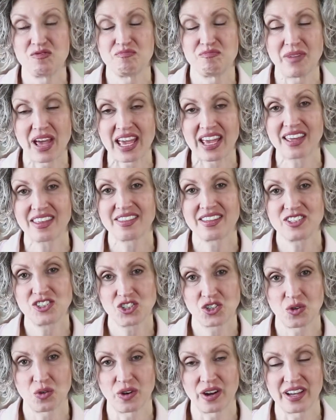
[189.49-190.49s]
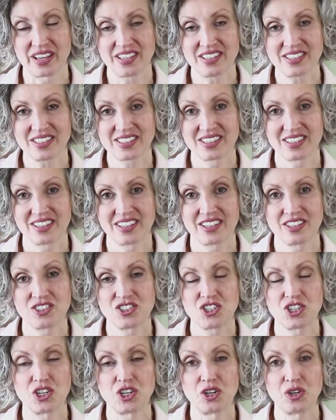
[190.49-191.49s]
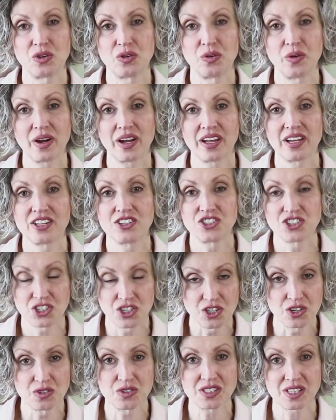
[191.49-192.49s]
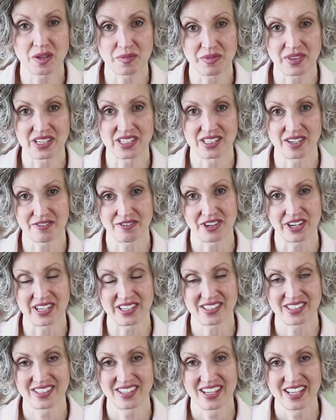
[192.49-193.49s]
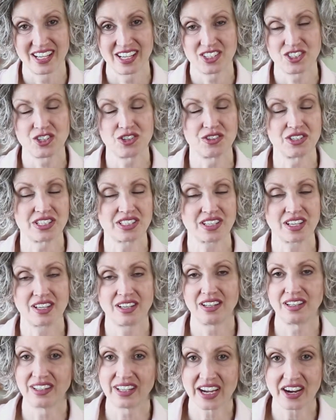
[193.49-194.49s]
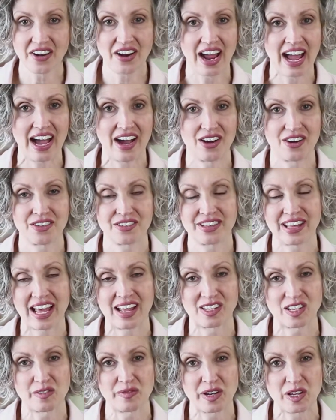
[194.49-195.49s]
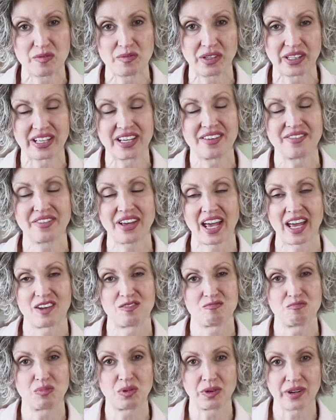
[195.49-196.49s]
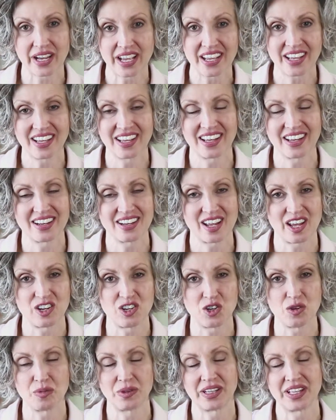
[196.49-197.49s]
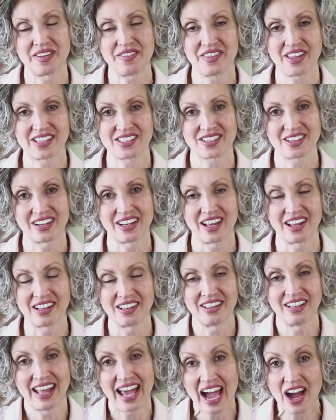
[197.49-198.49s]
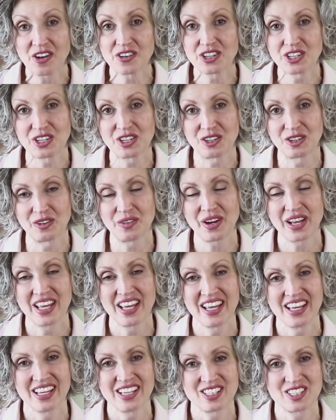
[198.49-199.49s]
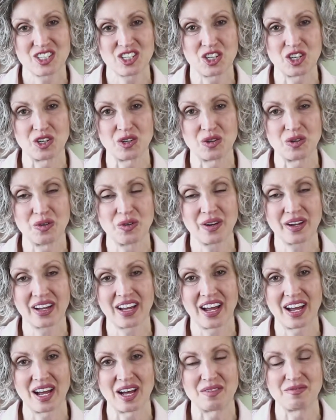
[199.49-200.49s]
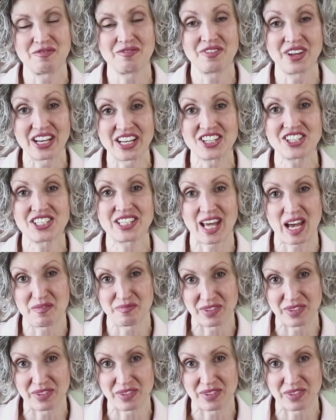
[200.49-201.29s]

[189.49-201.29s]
Make the choice to choose something different, to just clear out that limiting belief and bring in a new belief that's going to allow you to finish that